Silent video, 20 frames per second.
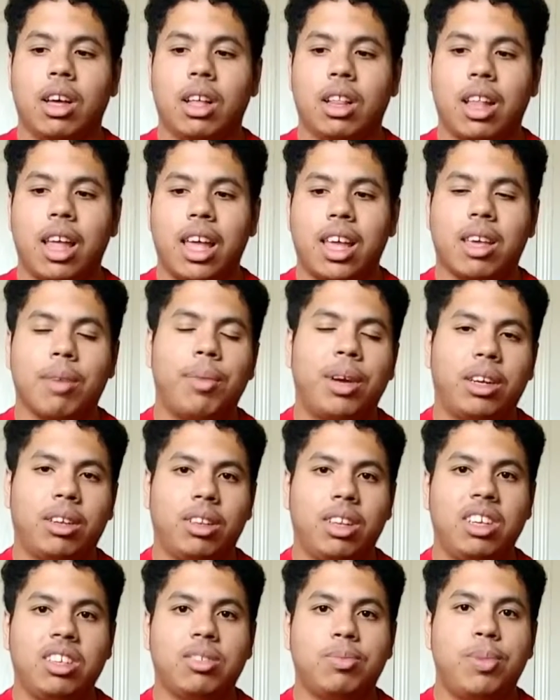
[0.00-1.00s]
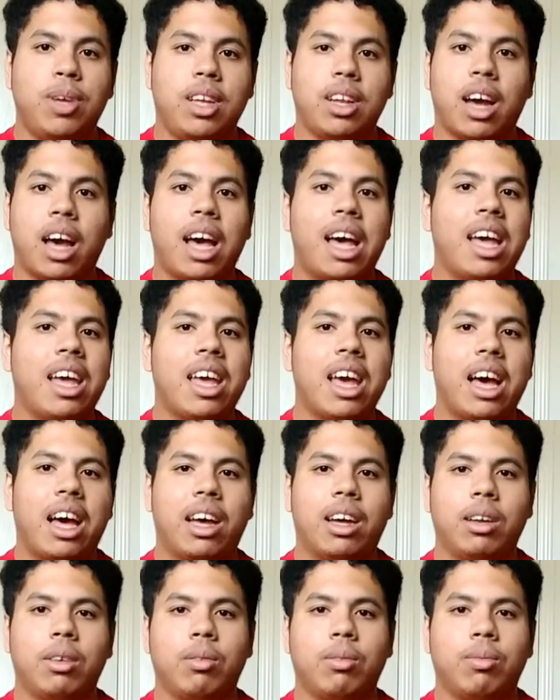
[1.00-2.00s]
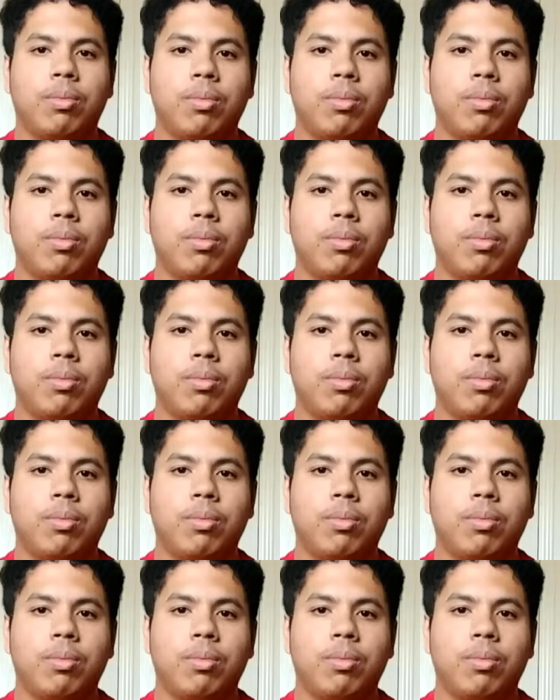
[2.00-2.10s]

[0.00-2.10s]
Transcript: Like, Commando on Link Speed, I had